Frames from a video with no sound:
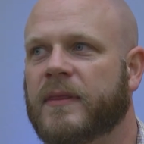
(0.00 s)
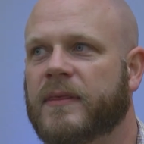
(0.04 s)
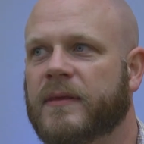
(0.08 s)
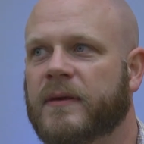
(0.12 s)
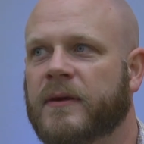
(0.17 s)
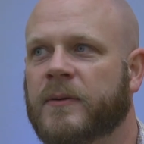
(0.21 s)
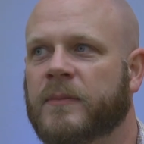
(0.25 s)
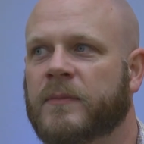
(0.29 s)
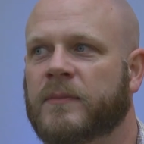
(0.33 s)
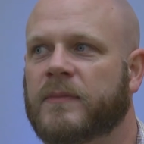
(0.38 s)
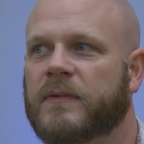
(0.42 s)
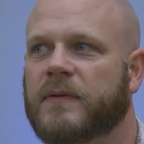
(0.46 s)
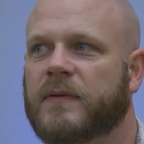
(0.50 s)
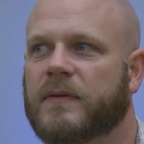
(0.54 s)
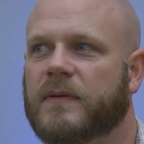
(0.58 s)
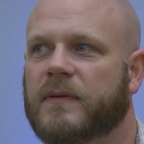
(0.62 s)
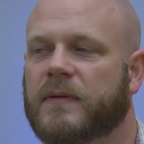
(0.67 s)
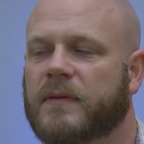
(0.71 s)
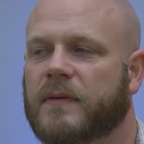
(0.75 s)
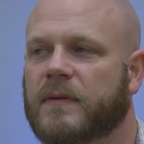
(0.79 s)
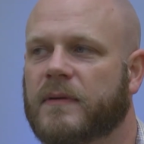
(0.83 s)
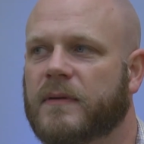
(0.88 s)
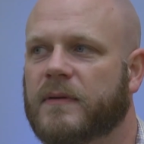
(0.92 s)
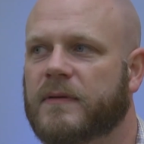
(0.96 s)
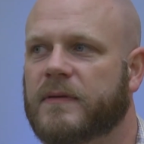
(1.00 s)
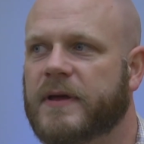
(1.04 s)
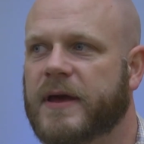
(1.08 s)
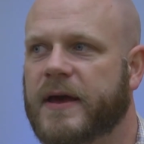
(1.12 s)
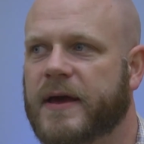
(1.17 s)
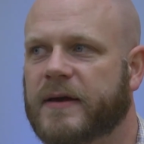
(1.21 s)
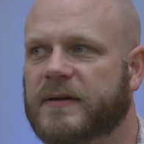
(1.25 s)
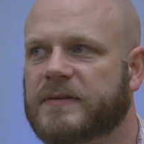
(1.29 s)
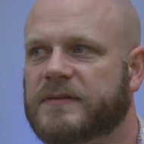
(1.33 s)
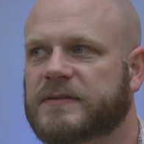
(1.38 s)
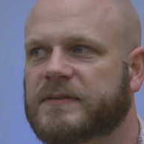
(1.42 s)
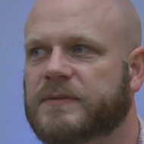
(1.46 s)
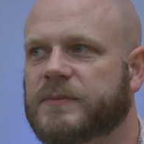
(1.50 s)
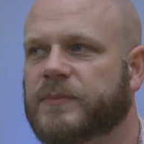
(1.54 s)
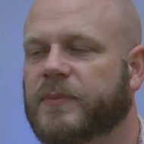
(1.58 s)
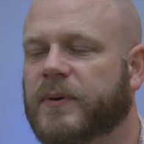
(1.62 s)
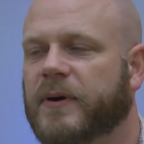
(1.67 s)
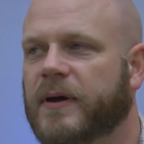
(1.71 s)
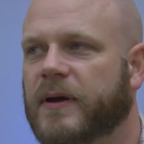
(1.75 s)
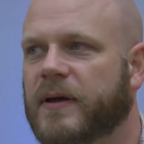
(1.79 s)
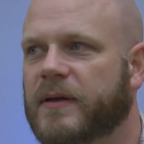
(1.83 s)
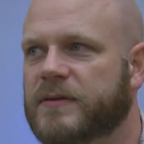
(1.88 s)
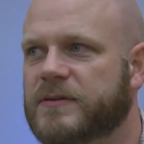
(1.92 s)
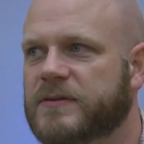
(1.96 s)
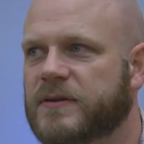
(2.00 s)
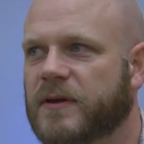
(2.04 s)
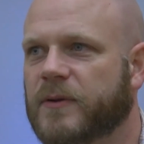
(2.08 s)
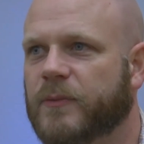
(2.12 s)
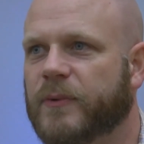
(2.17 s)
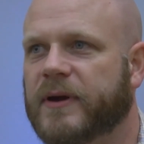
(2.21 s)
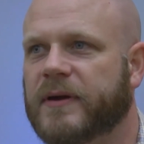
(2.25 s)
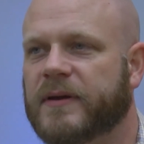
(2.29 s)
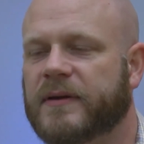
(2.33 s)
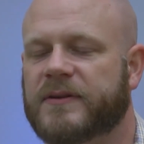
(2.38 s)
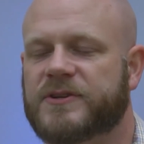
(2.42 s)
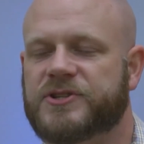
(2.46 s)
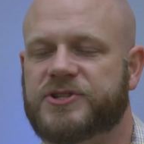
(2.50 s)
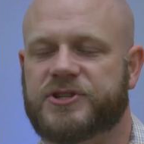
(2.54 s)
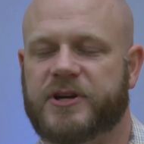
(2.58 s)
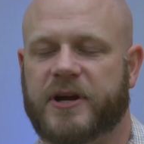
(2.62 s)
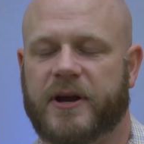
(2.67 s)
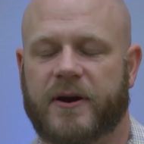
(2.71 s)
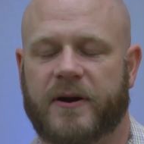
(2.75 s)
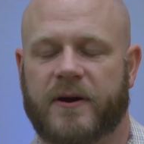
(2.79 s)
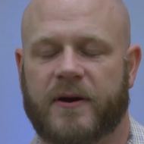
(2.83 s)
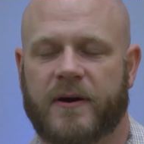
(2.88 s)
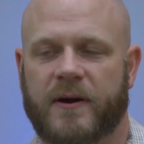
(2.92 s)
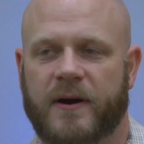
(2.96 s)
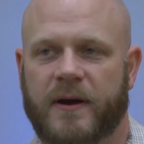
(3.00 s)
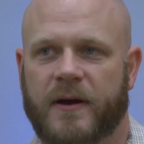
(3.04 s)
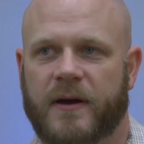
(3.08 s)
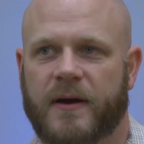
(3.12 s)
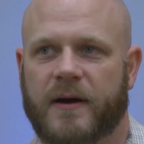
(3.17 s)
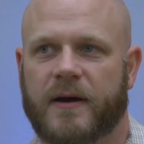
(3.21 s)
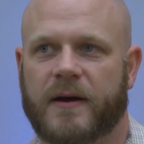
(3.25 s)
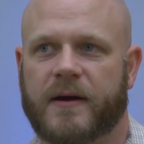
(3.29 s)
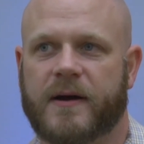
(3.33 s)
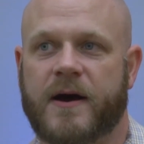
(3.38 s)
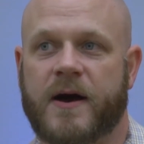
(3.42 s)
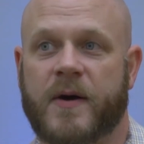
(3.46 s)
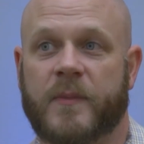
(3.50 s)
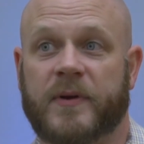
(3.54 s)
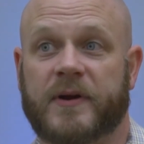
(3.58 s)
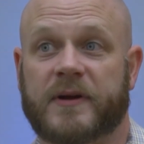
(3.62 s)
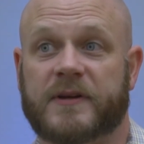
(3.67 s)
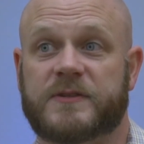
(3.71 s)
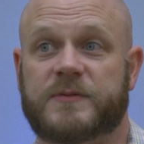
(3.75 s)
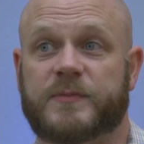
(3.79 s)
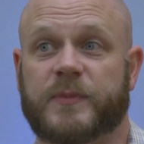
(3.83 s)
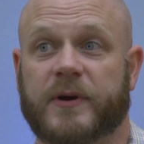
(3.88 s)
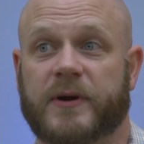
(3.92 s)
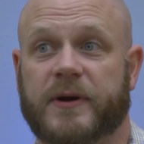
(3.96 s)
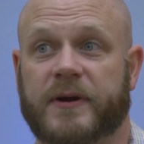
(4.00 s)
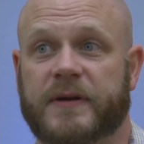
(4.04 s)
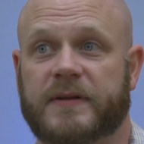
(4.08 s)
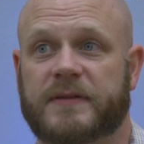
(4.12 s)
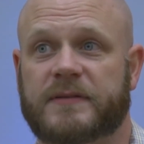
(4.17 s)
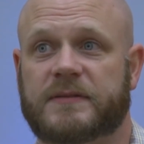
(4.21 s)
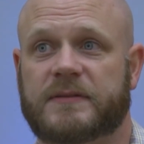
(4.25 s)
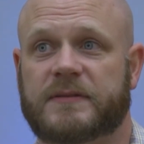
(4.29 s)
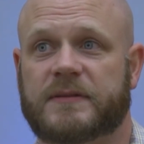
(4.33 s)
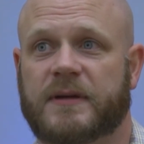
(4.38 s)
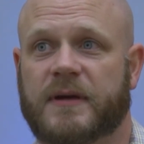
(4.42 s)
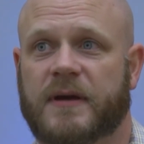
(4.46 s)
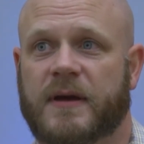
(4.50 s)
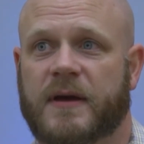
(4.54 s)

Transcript: themed text, but so that we can share a common experience.